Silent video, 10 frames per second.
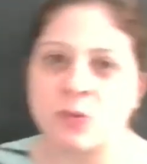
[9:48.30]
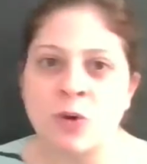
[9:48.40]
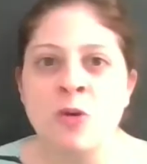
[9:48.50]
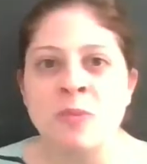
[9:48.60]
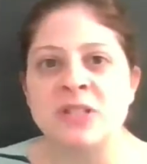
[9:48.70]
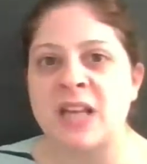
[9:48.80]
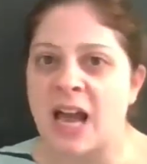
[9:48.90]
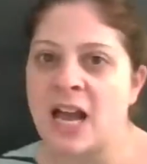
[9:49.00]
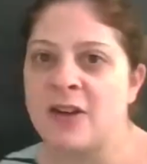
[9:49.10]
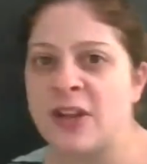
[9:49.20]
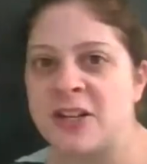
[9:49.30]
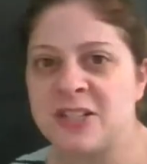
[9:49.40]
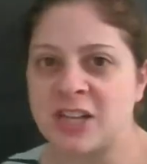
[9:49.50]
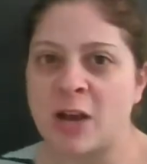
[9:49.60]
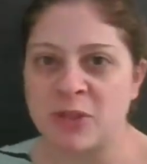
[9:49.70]
Romans have an
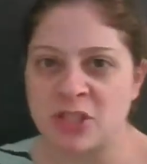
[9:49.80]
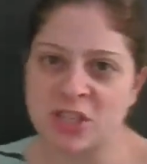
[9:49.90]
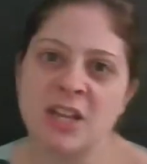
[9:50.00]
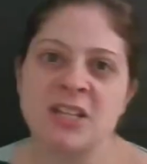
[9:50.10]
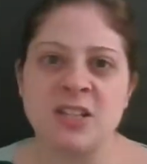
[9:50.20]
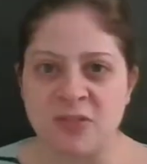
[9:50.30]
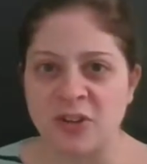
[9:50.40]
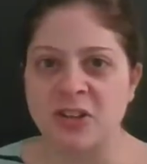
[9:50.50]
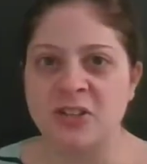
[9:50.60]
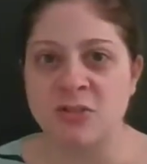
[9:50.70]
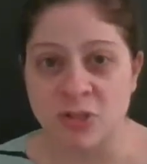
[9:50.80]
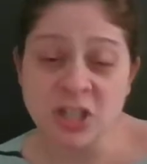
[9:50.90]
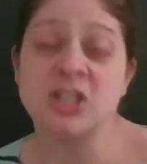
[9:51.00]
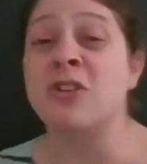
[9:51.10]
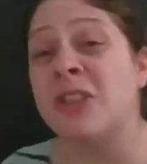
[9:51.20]
established scientific
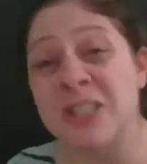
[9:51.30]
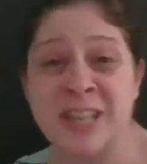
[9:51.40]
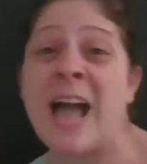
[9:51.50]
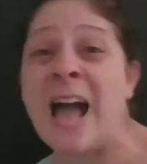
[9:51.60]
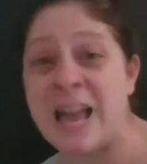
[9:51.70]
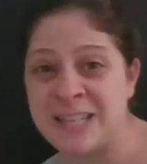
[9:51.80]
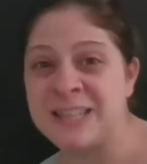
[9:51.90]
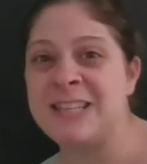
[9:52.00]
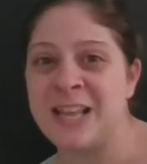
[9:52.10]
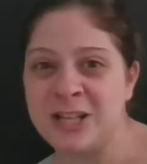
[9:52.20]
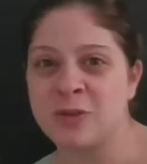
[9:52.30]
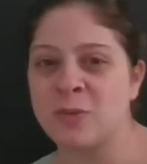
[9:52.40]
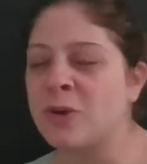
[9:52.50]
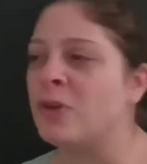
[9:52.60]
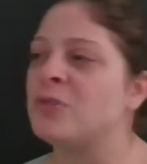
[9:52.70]
tradition, or at least they had in the ancient
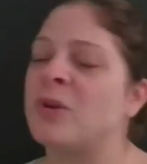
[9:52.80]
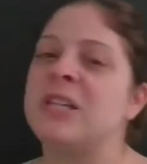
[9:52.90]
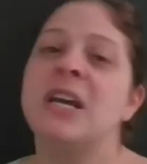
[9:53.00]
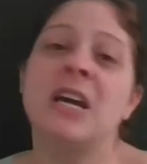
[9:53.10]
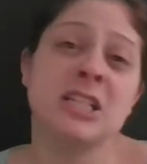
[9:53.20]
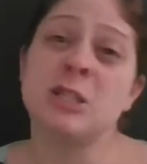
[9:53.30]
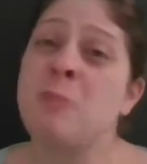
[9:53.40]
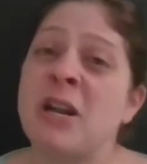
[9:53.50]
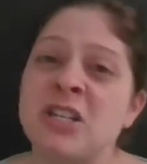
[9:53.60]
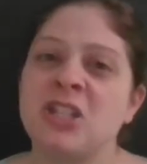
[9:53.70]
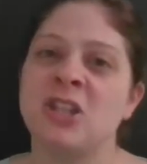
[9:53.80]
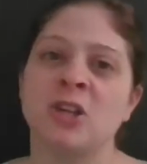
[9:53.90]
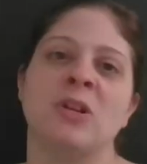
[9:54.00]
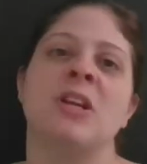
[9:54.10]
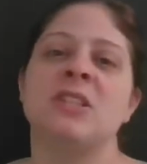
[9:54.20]
world, right? Especially the
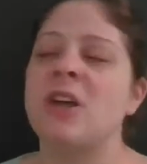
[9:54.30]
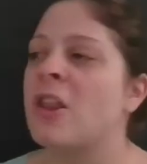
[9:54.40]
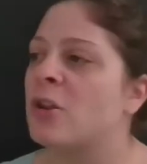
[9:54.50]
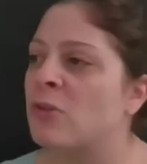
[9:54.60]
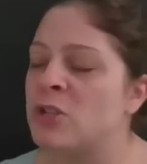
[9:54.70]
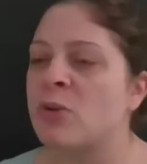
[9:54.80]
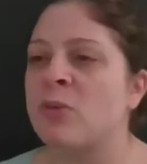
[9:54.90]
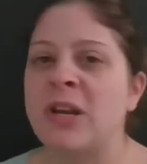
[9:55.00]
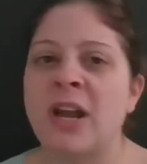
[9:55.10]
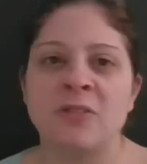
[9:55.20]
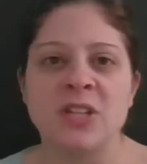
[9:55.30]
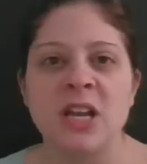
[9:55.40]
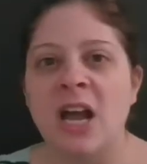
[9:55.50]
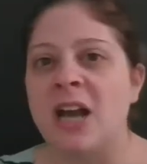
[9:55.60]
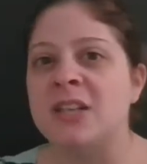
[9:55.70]
Greeks. The Greeks were renowned
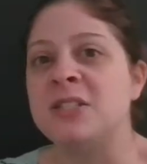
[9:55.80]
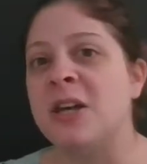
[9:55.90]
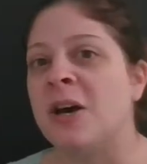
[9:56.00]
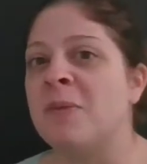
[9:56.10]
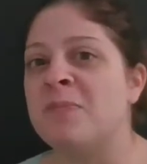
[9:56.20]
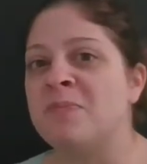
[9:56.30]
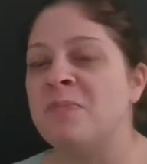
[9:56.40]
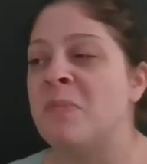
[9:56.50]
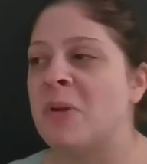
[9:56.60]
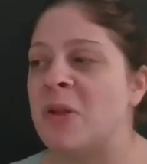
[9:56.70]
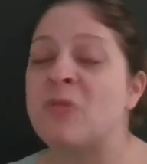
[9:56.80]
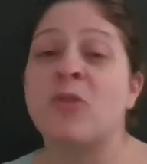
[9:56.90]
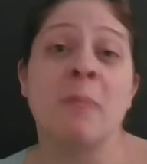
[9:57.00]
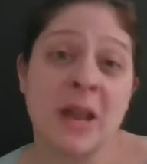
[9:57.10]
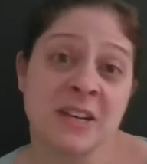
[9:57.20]
as for
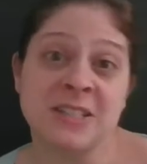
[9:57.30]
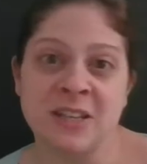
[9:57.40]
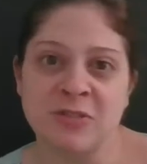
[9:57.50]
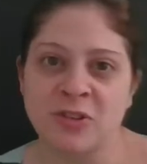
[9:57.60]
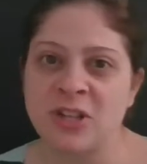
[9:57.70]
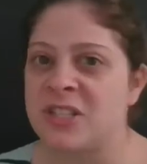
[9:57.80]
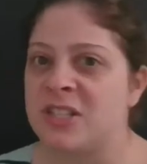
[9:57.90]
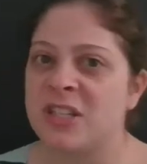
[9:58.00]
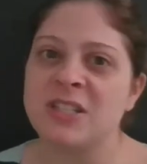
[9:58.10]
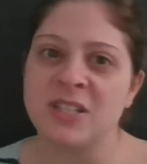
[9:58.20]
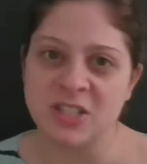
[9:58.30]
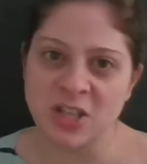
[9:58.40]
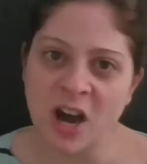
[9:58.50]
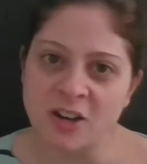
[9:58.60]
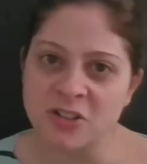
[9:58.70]
medicine, for instance, as
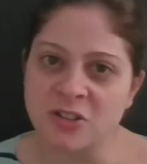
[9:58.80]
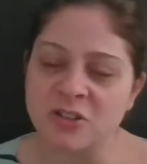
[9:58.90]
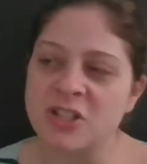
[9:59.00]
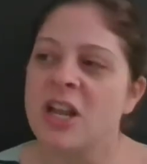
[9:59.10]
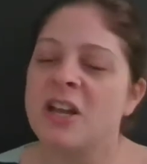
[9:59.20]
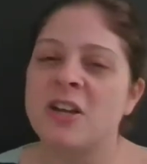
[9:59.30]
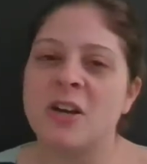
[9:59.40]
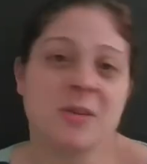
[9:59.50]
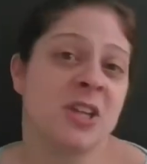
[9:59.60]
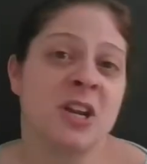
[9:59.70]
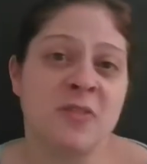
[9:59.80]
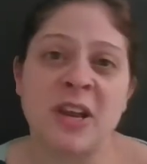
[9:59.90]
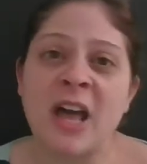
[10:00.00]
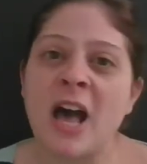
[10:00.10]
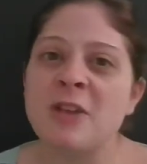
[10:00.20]
doctors, study of
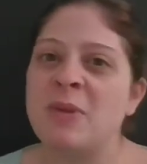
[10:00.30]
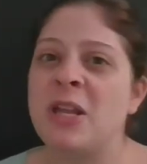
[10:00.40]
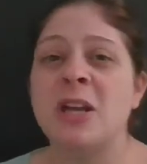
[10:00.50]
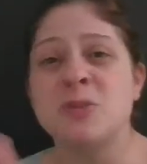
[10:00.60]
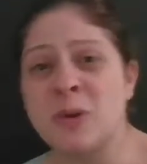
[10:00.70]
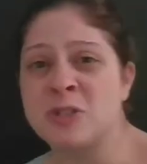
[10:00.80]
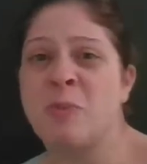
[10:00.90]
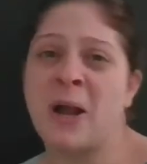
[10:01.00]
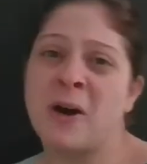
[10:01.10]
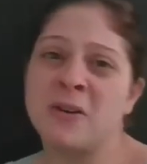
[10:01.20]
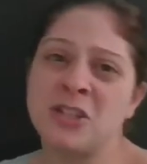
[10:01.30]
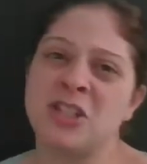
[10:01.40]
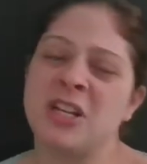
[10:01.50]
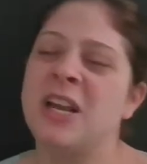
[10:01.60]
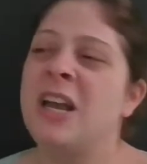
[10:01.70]
anatomy, as well as
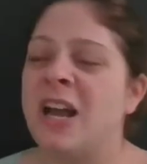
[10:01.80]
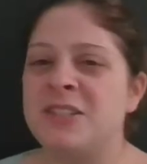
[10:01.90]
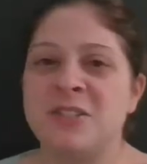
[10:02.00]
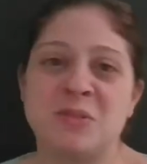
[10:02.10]
biology, and